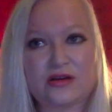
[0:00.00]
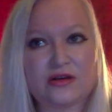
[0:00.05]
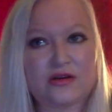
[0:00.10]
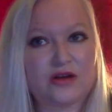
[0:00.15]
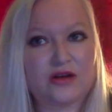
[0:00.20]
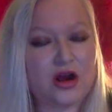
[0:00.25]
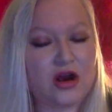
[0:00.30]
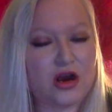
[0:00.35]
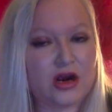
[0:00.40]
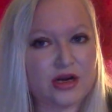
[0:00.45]

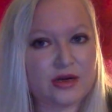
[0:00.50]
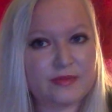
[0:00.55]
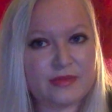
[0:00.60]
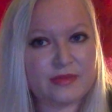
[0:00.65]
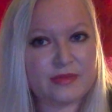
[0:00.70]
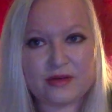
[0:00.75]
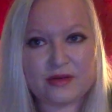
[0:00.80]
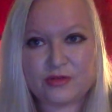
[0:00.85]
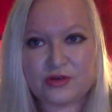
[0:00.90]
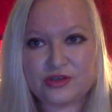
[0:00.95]

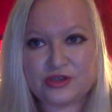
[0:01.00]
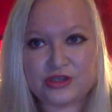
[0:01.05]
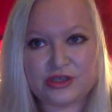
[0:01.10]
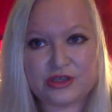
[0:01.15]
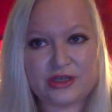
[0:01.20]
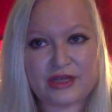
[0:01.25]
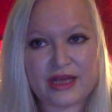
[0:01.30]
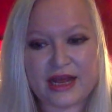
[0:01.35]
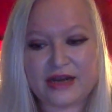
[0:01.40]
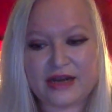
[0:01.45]
karmic
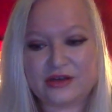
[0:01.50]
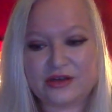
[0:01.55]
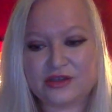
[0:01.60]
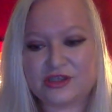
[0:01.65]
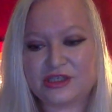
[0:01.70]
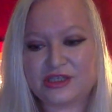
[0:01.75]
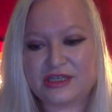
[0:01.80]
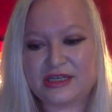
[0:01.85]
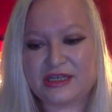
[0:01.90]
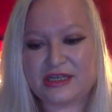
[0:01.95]
emotional
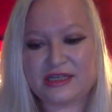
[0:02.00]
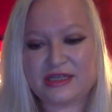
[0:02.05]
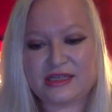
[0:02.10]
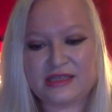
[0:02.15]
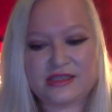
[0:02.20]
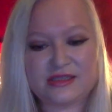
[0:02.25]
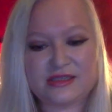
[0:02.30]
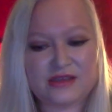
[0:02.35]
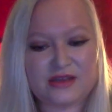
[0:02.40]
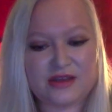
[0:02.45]

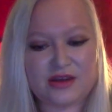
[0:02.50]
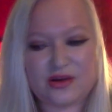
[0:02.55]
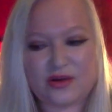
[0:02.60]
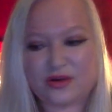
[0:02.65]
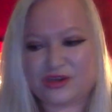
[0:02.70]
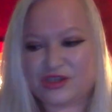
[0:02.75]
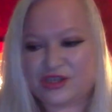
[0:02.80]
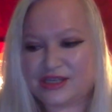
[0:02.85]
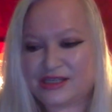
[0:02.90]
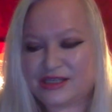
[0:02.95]
energies
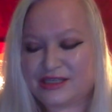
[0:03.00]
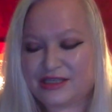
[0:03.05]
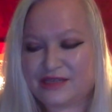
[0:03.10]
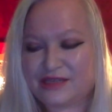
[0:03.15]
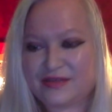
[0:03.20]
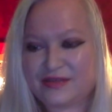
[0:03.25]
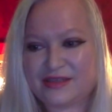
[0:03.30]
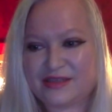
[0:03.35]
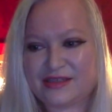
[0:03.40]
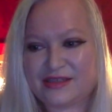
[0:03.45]
or just
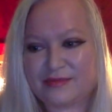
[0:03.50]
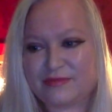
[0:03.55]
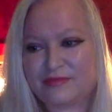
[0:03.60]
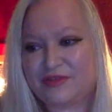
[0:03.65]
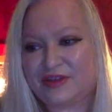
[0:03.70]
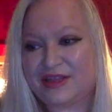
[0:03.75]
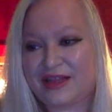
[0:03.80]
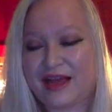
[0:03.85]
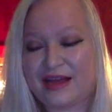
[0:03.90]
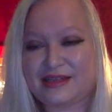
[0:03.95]
even some
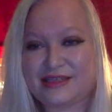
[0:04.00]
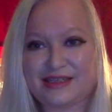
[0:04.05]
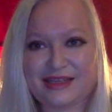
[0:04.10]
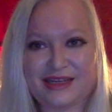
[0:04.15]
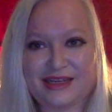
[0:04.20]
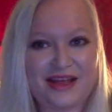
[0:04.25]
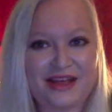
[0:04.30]
reluctant